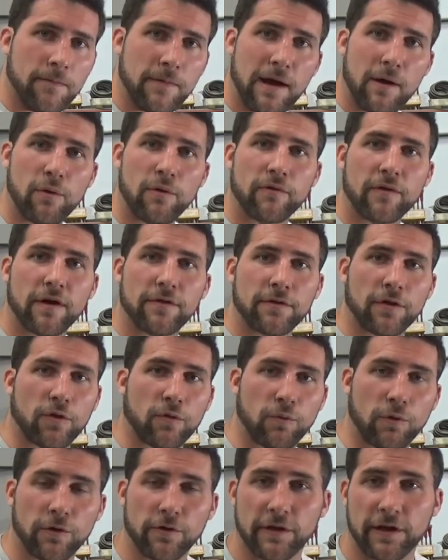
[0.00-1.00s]
Now we've got the
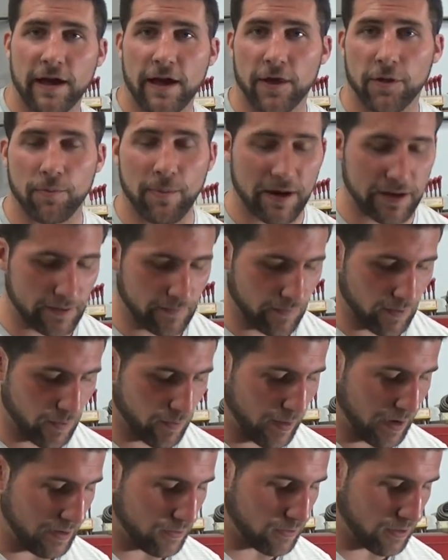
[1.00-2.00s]
swirling aspect of this
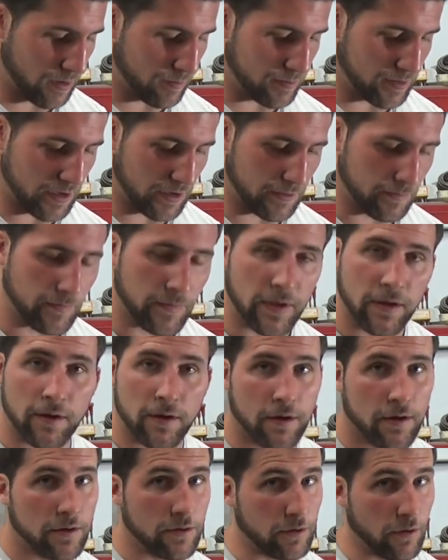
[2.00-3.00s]
paint job done.
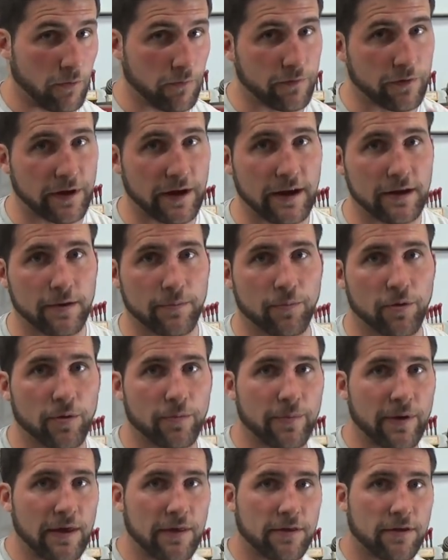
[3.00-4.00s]
Don't forget to put a
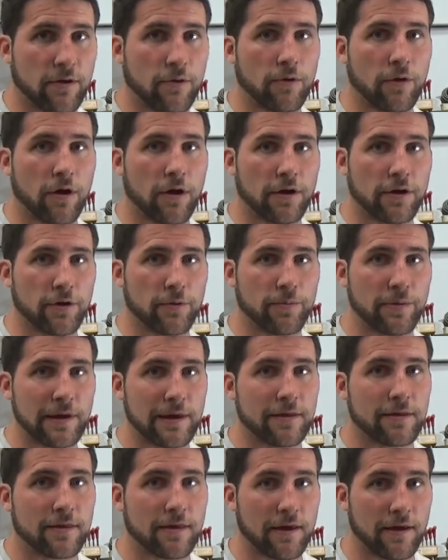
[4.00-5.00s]
base coat on your
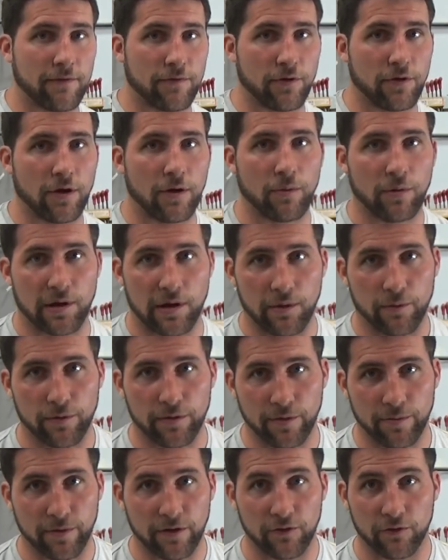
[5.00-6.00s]
piece if you're not working with
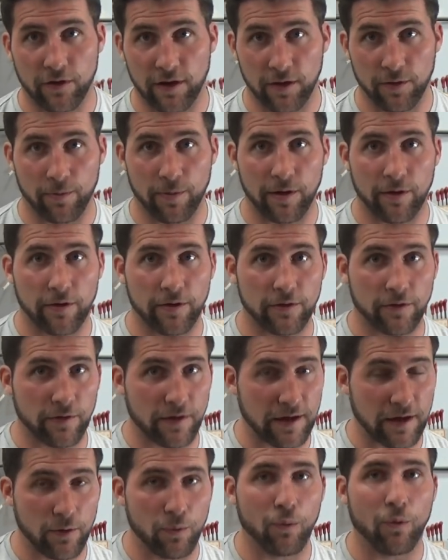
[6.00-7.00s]
something transparent or
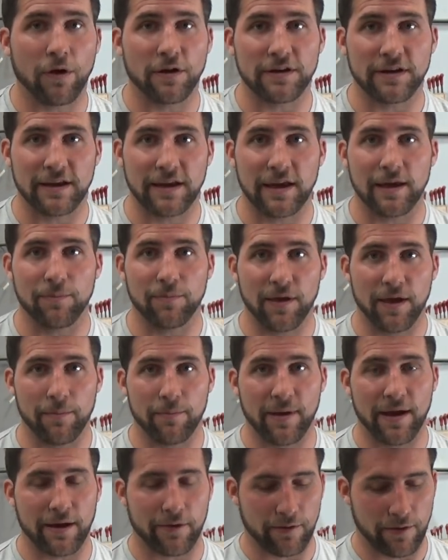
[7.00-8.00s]
that you want to keep that
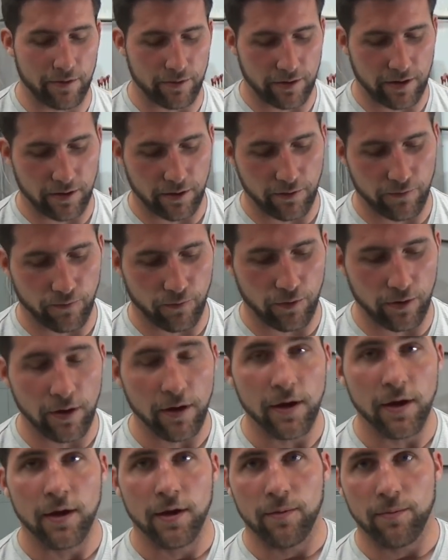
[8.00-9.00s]
background color for
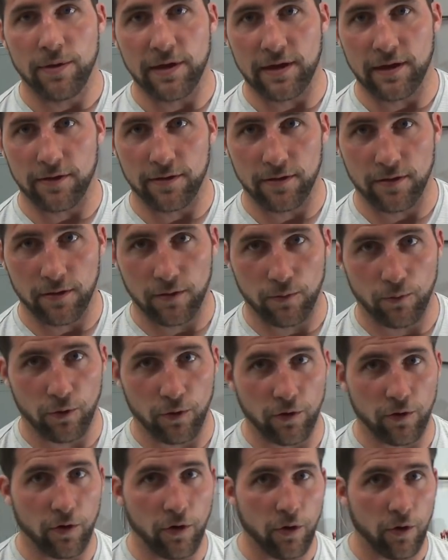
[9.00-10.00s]
because the
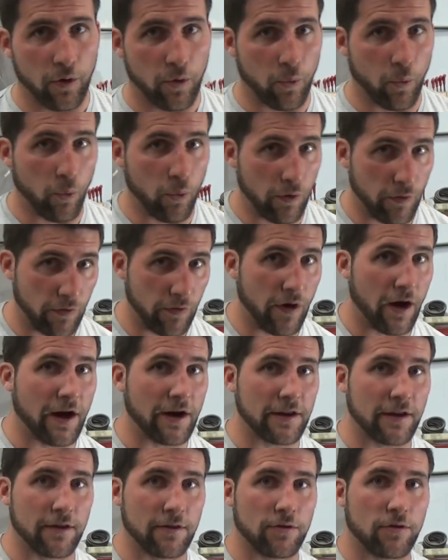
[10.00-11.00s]
swirl will
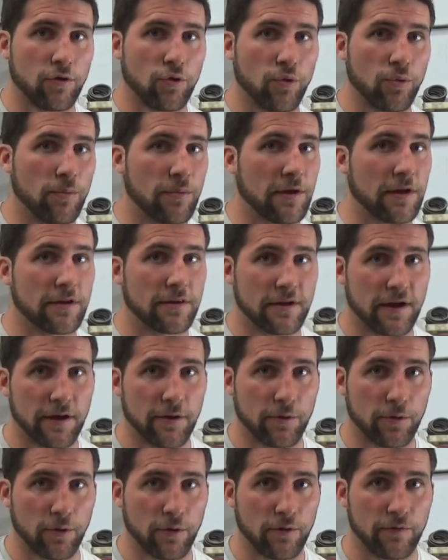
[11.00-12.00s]
not consume the
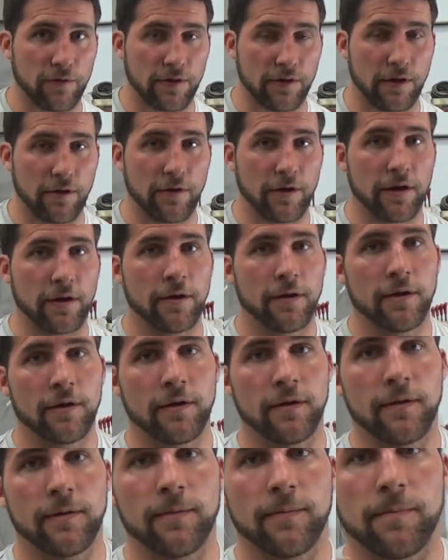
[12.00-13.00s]
entire surface area.
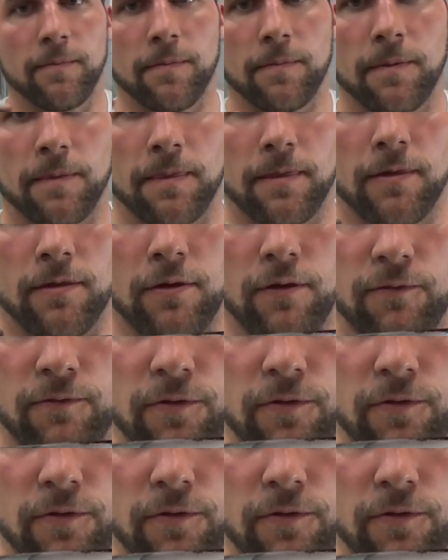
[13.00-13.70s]
So